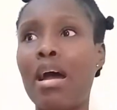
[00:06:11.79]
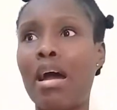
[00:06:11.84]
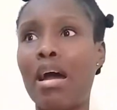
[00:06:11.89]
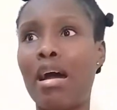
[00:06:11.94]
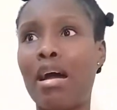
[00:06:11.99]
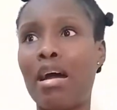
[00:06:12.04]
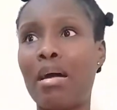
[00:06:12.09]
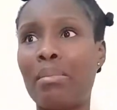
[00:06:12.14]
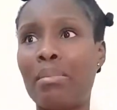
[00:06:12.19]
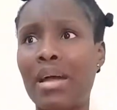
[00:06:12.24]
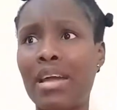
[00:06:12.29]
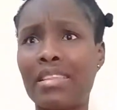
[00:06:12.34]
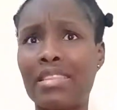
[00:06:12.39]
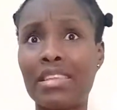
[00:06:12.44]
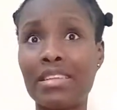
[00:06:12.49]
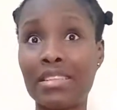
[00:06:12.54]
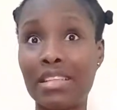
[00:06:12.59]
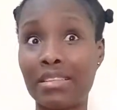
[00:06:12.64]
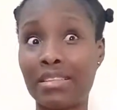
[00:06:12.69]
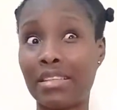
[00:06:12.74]
I
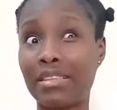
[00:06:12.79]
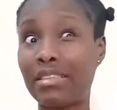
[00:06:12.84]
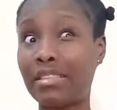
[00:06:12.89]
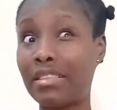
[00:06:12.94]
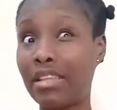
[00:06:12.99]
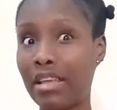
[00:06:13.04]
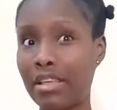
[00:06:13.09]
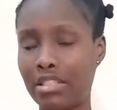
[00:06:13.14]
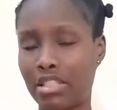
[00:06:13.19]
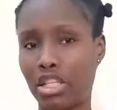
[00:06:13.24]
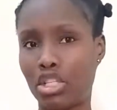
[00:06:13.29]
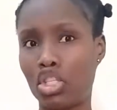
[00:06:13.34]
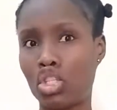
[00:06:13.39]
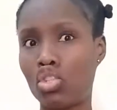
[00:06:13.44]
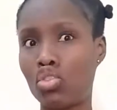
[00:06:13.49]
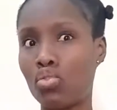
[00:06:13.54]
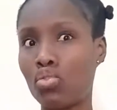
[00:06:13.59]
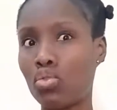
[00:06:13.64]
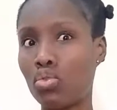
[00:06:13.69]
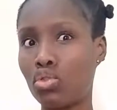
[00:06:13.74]
think that the things
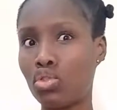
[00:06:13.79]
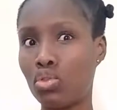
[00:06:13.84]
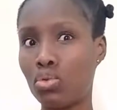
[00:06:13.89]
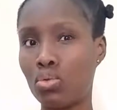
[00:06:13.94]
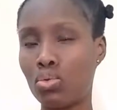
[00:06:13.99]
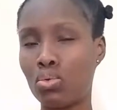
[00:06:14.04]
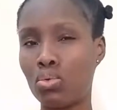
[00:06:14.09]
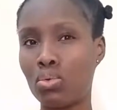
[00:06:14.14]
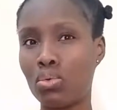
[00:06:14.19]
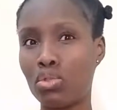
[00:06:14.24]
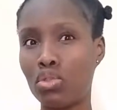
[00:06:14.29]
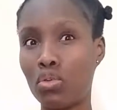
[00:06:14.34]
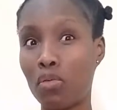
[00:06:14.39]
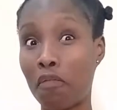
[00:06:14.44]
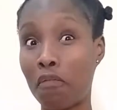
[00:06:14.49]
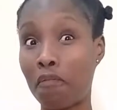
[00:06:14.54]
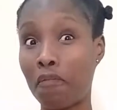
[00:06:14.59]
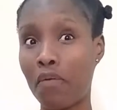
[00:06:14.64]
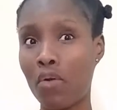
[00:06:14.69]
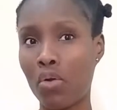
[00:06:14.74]
that you
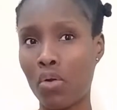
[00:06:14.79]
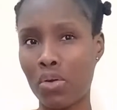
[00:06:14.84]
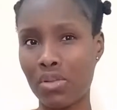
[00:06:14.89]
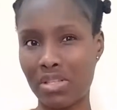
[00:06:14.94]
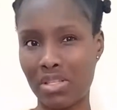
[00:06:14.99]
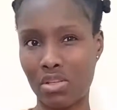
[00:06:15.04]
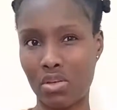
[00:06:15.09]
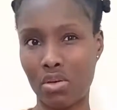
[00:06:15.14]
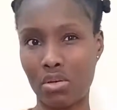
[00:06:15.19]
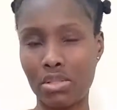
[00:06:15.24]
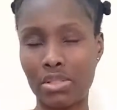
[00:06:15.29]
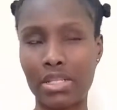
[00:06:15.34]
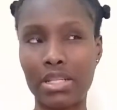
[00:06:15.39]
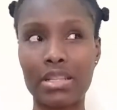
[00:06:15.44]
focus on,